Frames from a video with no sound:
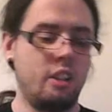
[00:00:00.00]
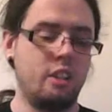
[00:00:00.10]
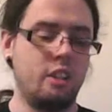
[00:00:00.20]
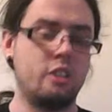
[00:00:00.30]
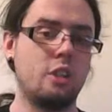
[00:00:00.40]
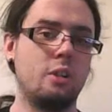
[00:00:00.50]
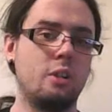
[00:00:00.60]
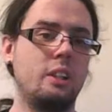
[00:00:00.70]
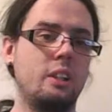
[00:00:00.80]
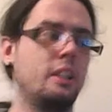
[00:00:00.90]
So,
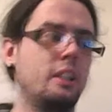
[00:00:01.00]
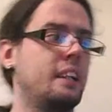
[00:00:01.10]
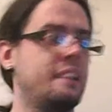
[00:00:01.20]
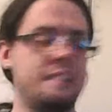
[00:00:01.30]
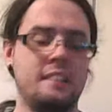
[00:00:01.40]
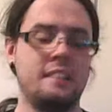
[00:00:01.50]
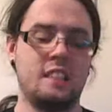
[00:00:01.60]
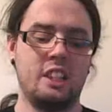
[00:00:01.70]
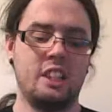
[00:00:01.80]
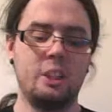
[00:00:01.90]

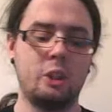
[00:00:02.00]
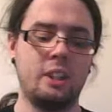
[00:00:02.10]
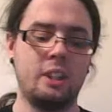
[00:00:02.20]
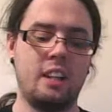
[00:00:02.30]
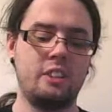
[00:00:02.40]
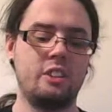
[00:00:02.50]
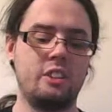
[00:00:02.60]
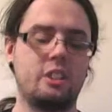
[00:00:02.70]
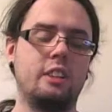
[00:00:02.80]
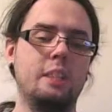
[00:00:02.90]
initial analysis
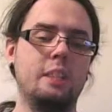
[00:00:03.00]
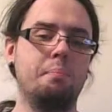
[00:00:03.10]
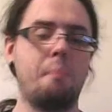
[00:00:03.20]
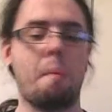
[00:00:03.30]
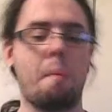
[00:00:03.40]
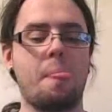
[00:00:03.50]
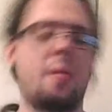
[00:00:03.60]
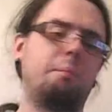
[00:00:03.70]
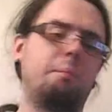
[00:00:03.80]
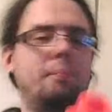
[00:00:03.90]
clip.
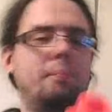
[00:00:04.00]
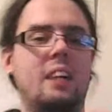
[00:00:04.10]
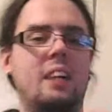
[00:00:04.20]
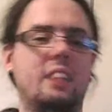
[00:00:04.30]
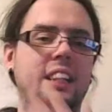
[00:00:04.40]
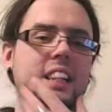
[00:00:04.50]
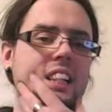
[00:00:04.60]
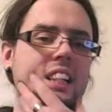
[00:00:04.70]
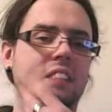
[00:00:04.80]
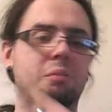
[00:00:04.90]
I don't really
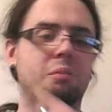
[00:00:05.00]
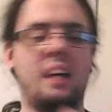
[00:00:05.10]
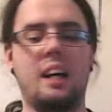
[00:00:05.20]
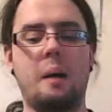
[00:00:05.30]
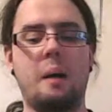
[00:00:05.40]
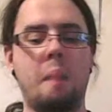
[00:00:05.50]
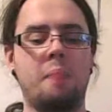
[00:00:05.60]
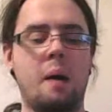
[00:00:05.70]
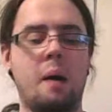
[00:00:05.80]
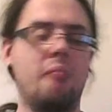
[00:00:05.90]
care.
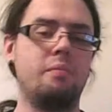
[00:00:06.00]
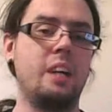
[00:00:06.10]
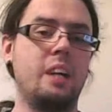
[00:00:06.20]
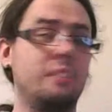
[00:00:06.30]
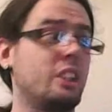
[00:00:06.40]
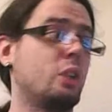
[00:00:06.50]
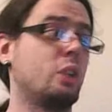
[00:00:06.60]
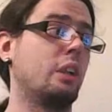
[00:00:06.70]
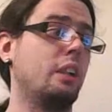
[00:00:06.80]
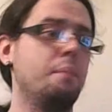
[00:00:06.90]
I'm fine with the
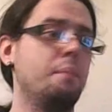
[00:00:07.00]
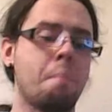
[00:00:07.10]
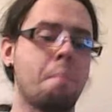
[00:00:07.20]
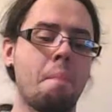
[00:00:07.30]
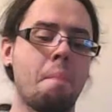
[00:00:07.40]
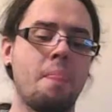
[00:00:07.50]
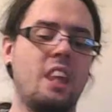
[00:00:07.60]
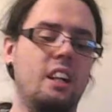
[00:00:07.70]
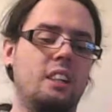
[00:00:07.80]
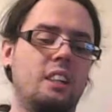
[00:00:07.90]
short clip.
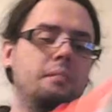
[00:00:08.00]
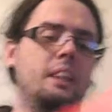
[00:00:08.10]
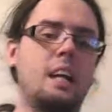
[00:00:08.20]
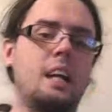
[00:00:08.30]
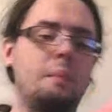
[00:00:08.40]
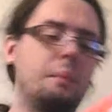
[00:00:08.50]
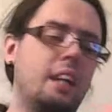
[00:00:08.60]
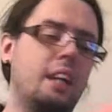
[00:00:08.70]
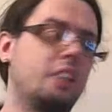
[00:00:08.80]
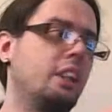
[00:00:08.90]
A lot of people
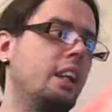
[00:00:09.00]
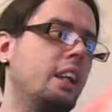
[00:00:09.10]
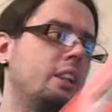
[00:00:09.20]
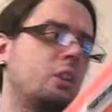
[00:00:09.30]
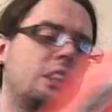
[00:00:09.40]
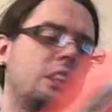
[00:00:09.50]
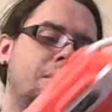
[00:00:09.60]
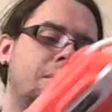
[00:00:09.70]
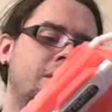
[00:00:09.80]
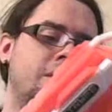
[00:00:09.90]
actually like the short
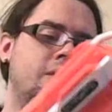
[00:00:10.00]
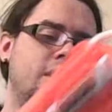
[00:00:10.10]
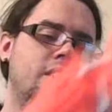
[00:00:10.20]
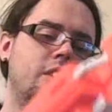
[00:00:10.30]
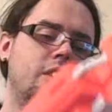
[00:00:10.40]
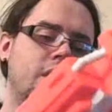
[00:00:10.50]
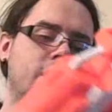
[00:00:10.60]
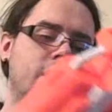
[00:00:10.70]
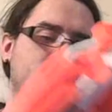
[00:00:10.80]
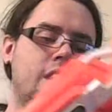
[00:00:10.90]
clip in
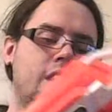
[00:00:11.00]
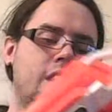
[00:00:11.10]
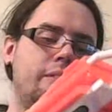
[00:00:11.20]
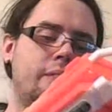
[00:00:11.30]
the Strife,